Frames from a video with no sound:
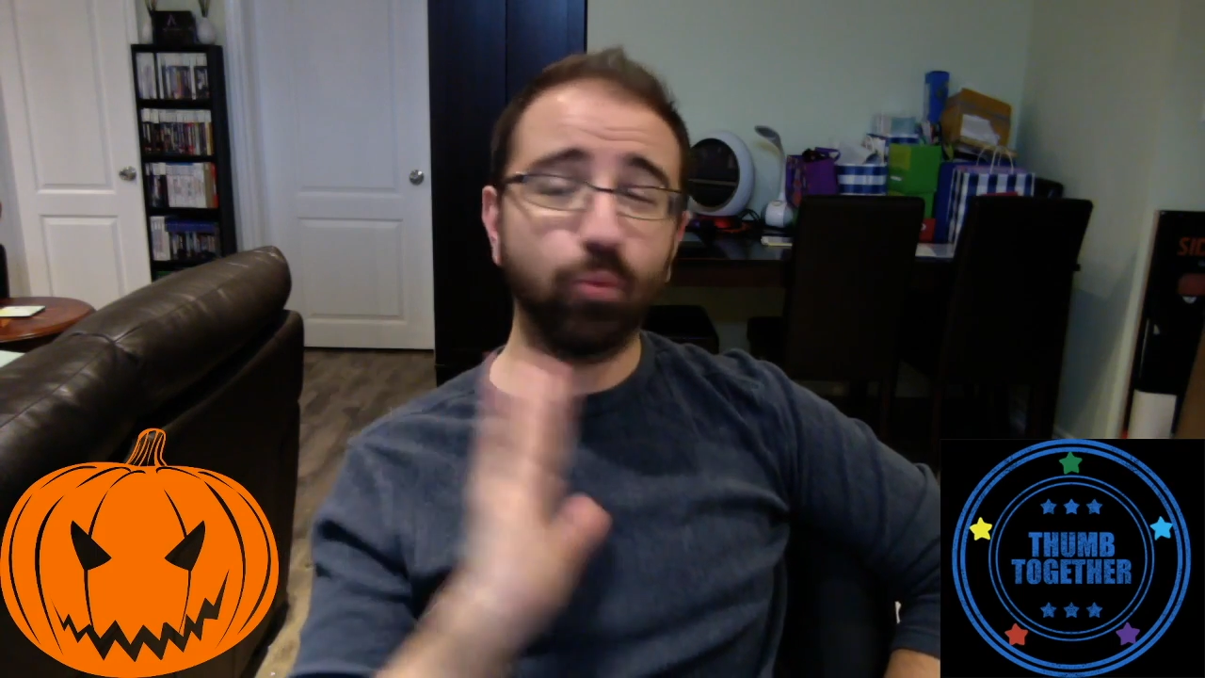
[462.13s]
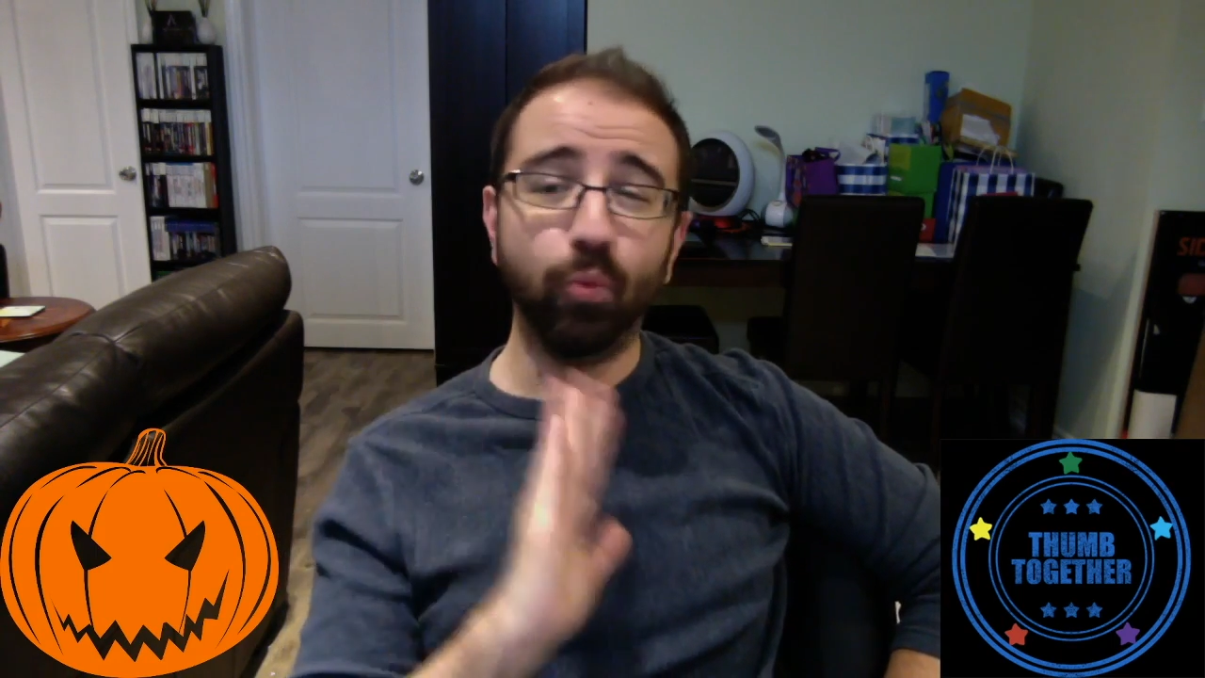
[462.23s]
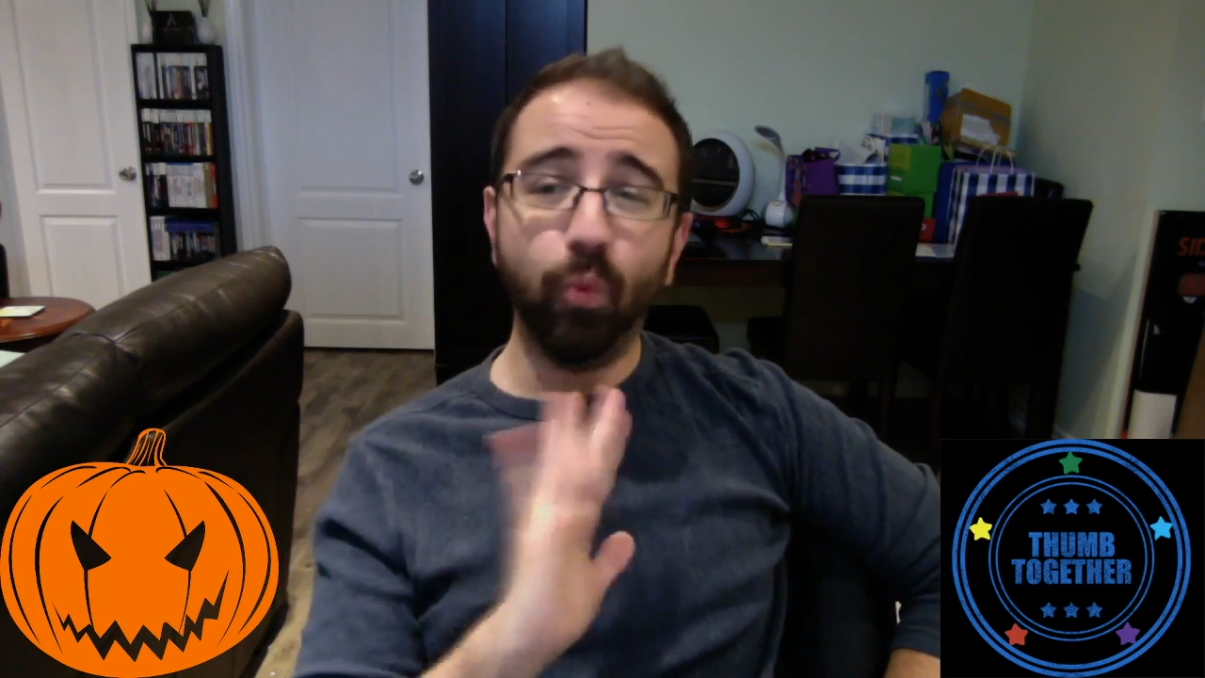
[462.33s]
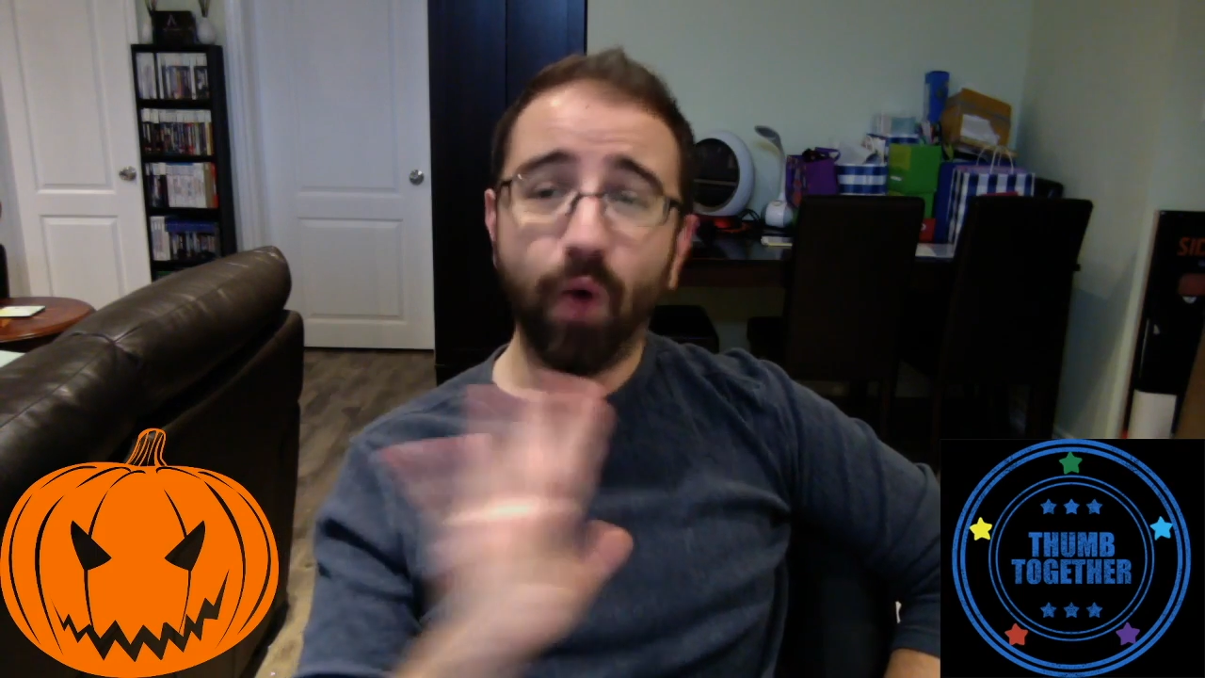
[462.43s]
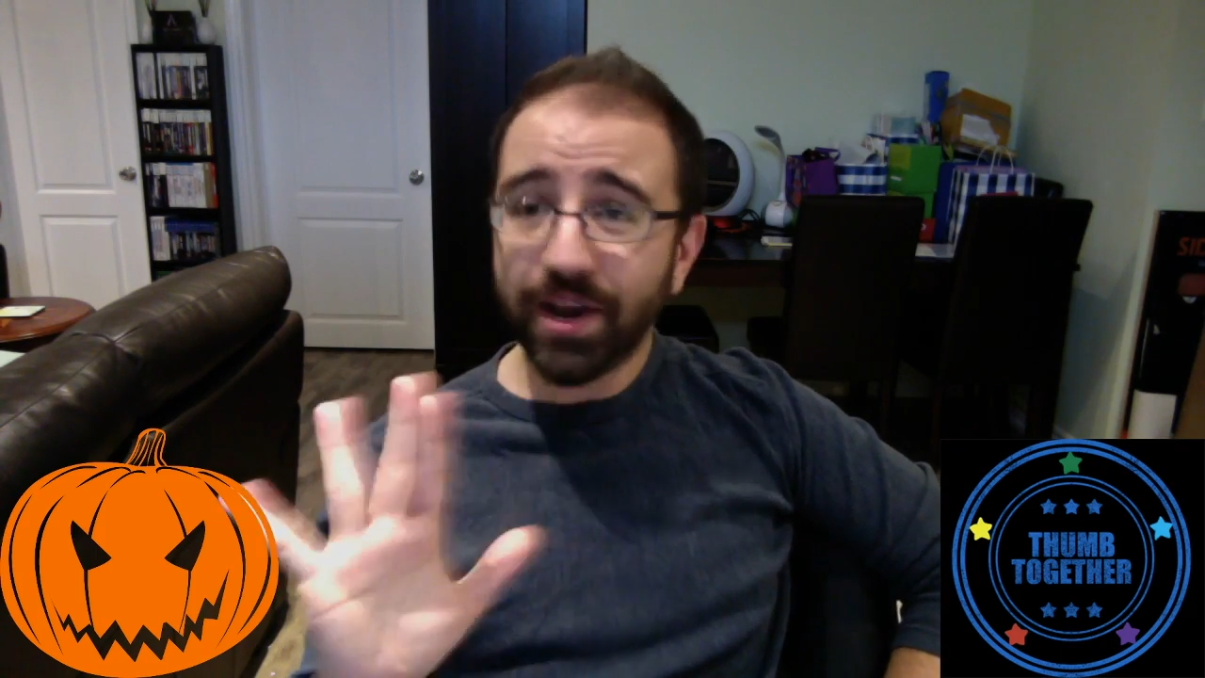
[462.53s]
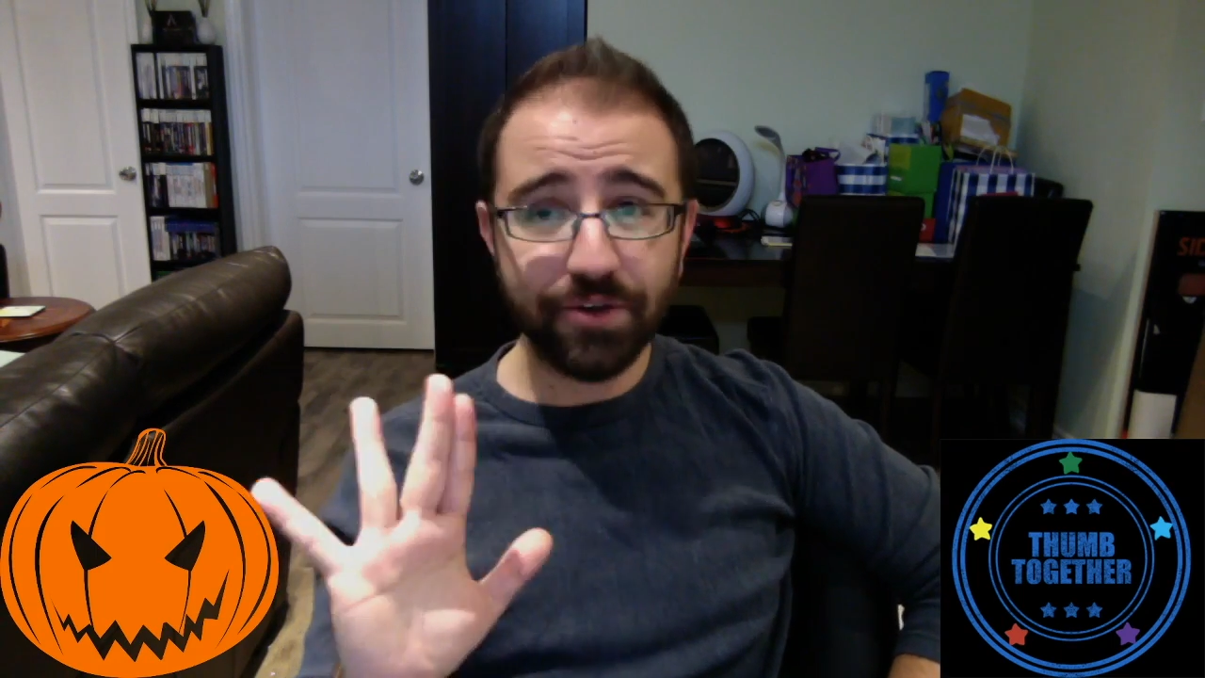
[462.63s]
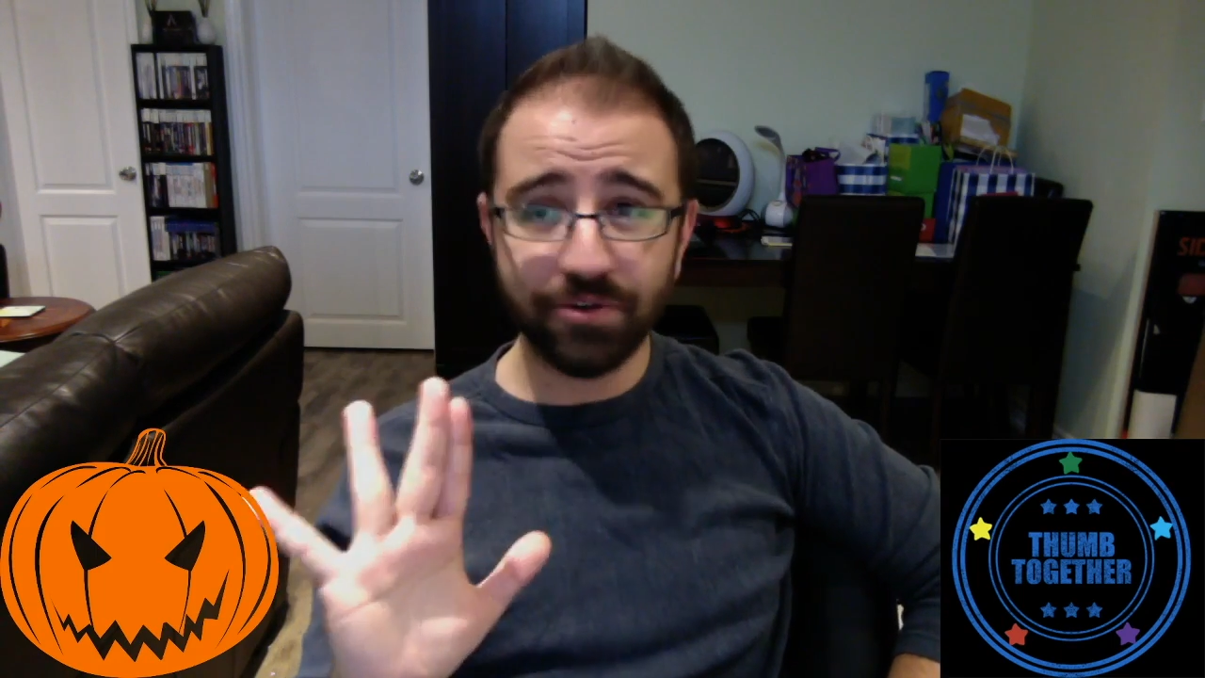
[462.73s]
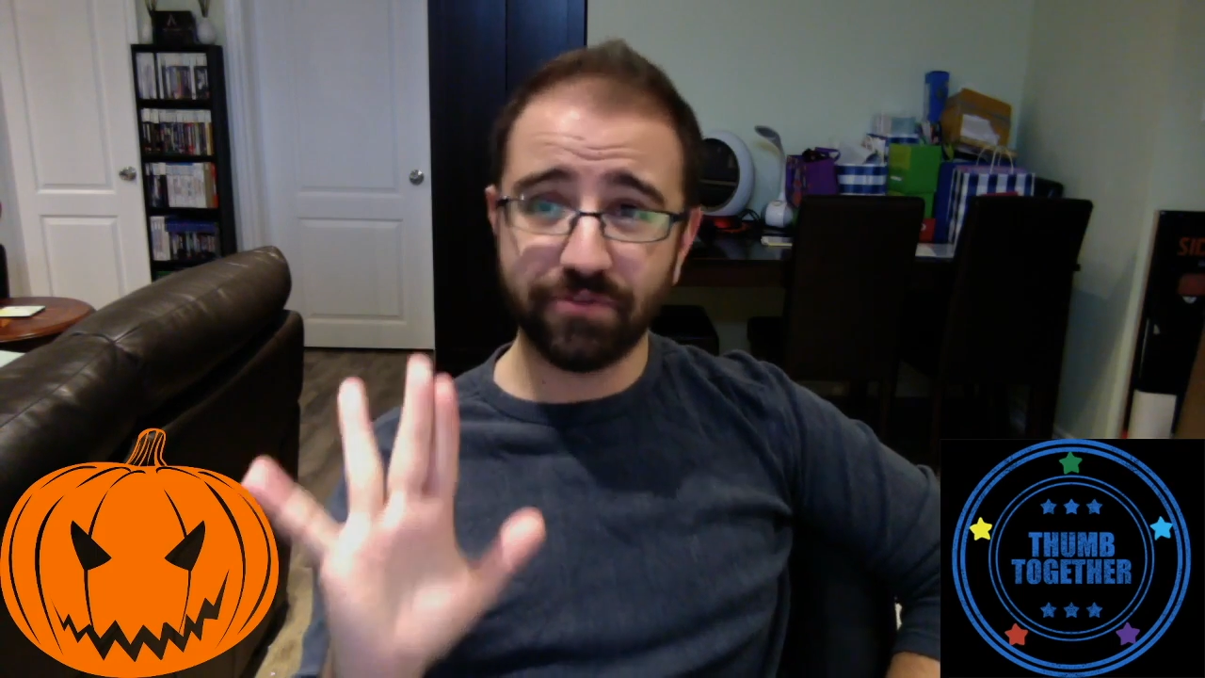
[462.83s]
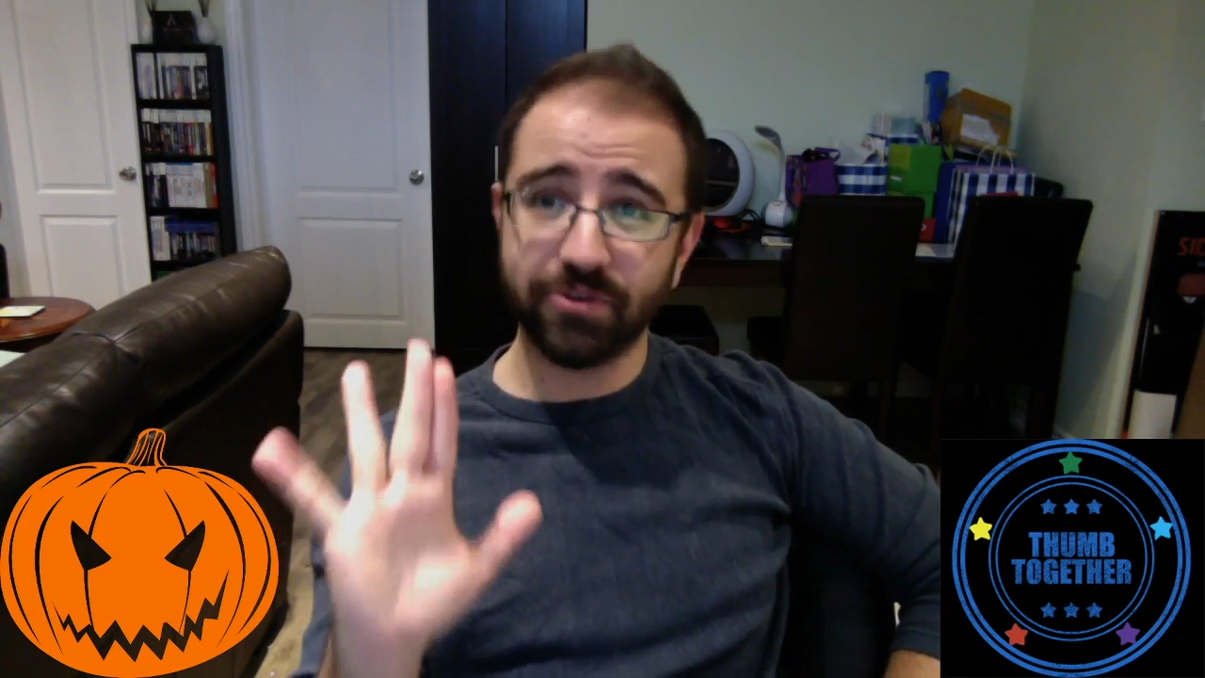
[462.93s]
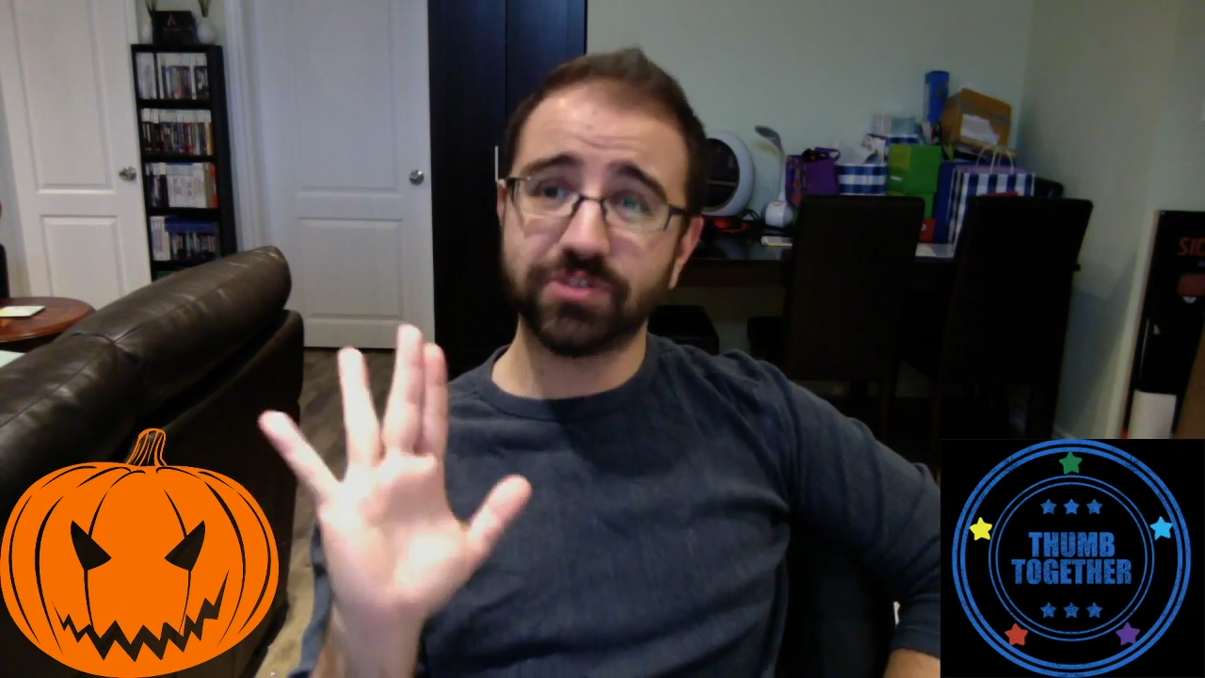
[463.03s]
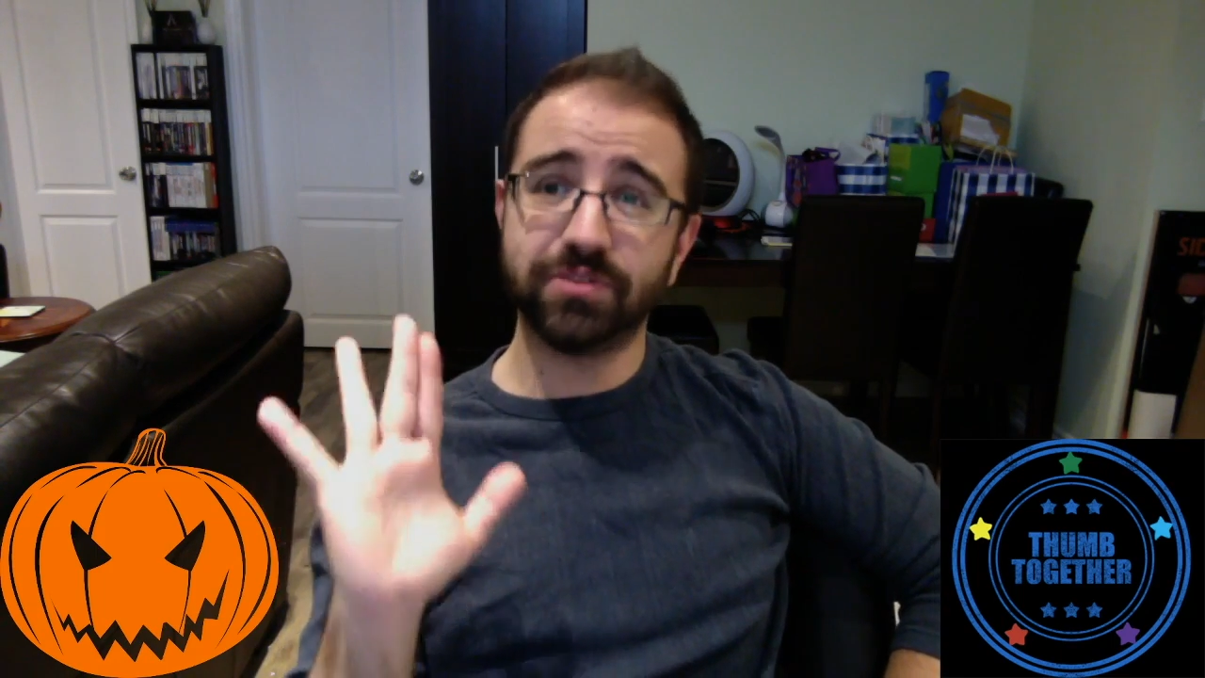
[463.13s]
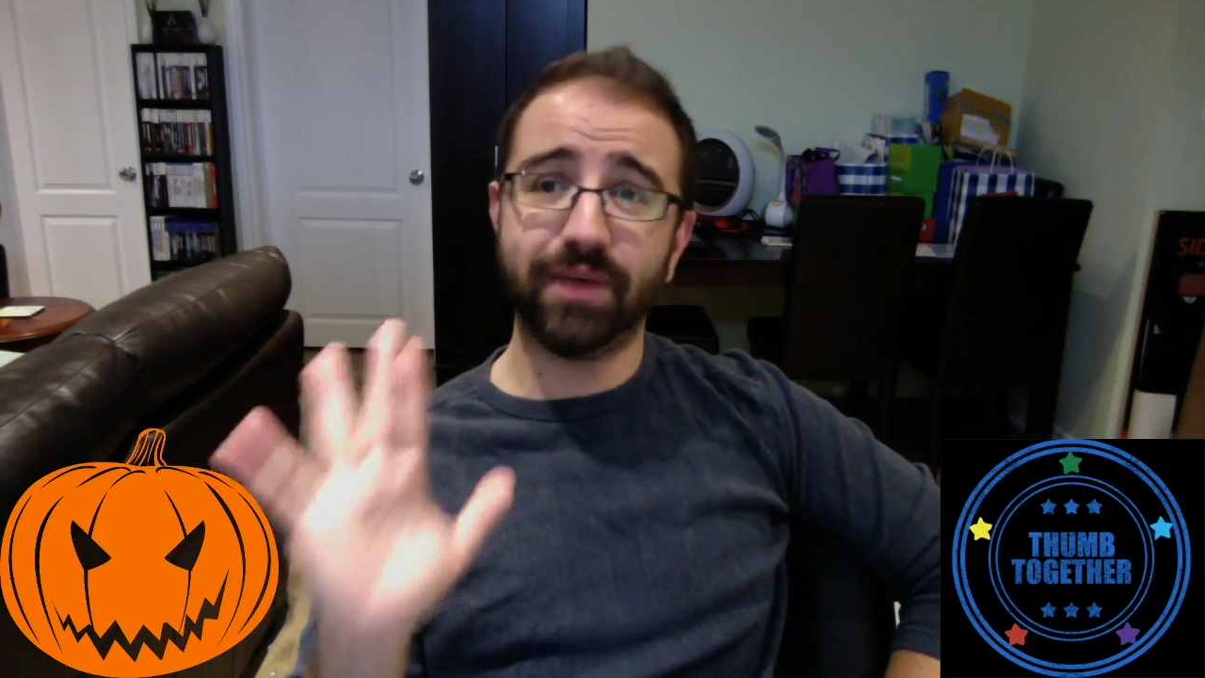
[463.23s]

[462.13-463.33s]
one Universal